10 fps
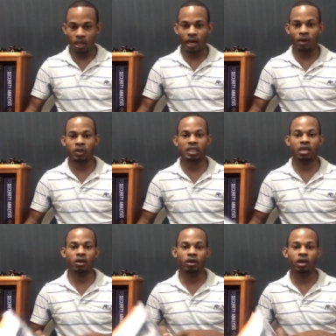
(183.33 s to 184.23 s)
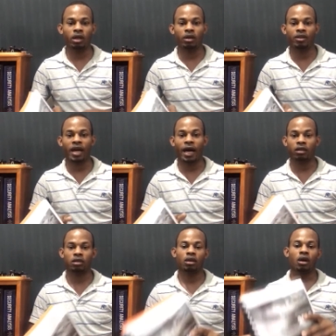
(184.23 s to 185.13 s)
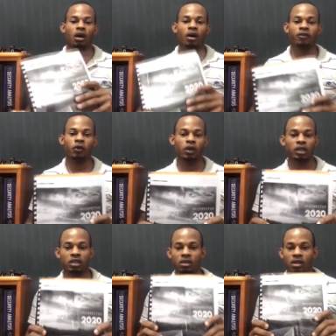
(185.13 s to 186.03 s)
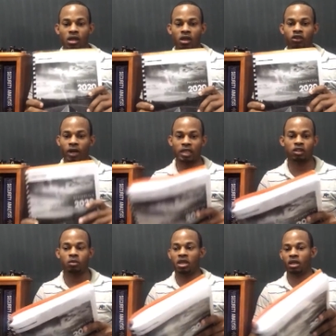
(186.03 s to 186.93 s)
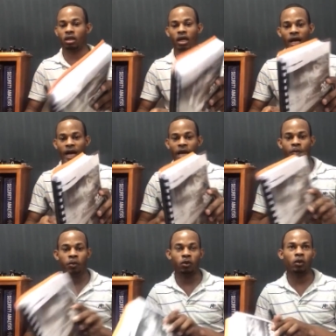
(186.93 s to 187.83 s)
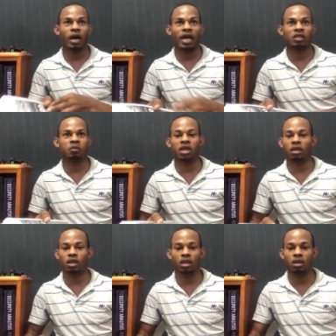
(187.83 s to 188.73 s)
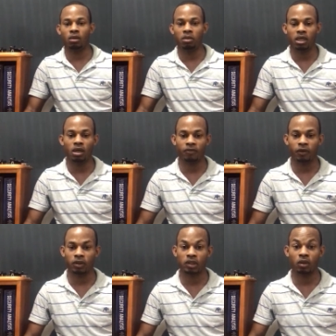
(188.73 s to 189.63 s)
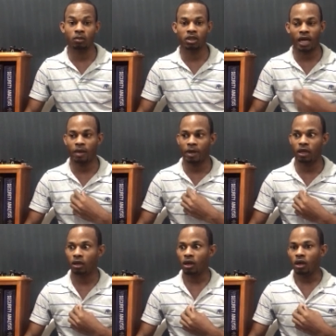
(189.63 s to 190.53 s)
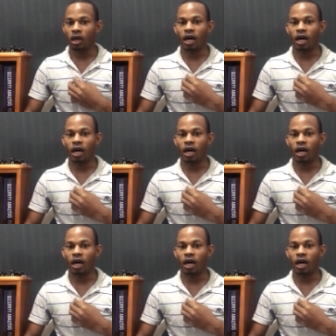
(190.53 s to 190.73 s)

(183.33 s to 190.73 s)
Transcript: I was saying earlier that, of course, the TransJamaica IPO has been in the media for some time, and